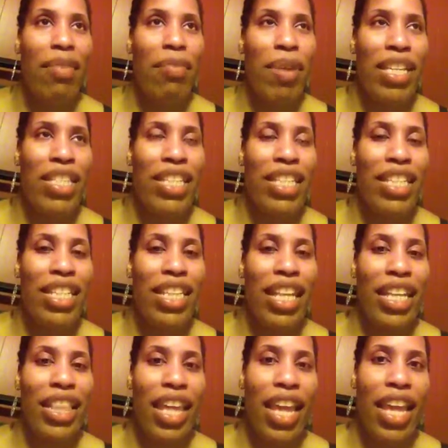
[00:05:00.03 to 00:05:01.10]
basically
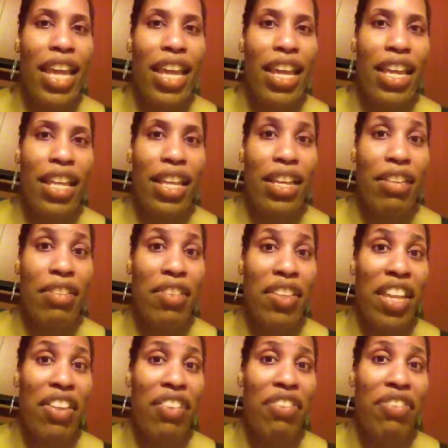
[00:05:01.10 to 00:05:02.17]
like or
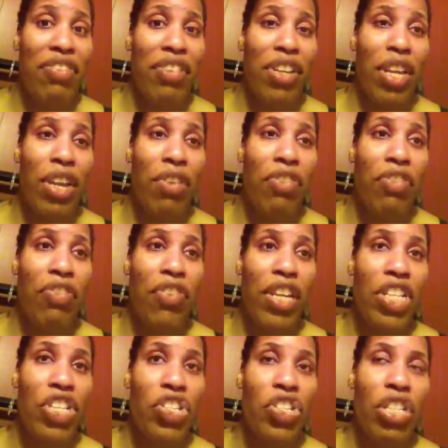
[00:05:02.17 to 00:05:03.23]
like,
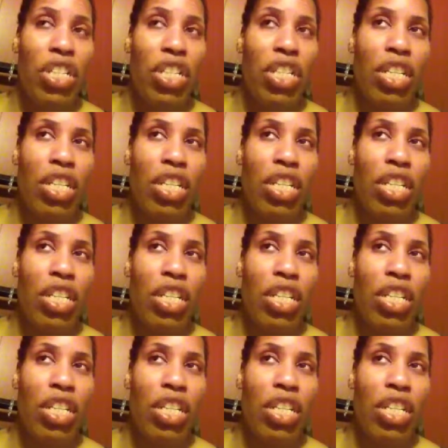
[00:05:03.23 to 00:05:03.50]
fish,